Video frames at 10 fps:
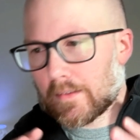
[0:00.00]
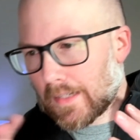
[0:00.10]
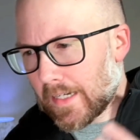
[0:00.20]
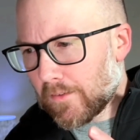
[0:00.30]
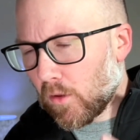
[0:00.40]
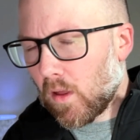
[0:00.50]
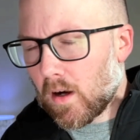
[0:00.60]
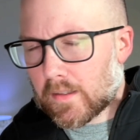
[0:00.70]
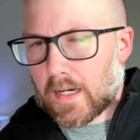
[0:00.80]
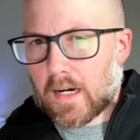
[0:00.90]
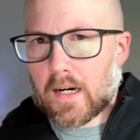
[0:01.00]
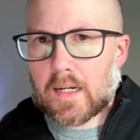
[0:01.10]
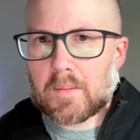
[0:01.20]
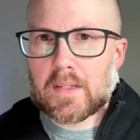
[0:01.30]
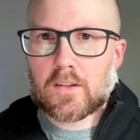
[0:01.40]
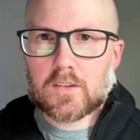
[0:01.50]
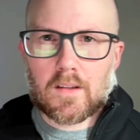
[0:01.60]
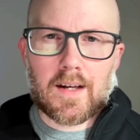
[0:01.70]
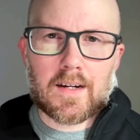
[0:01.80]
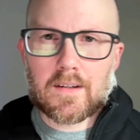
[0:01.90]
kind of a long time and there's a
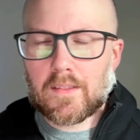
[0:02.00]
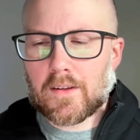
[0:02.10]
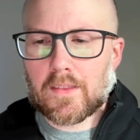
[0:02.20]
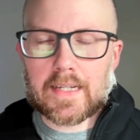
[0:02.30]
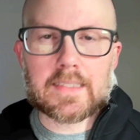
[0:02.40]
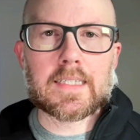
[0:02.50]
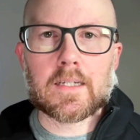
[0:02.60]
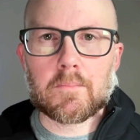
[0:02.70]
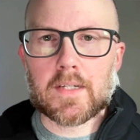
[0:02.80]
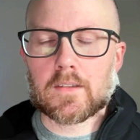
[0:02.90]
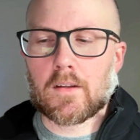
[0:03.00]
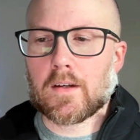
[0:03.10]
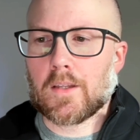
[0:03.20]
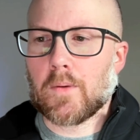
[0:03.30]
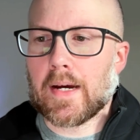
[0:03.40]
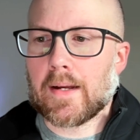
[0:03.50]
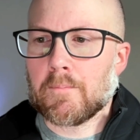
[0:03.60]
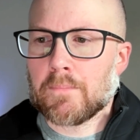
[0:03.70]
lot of little things that you can miss along the way.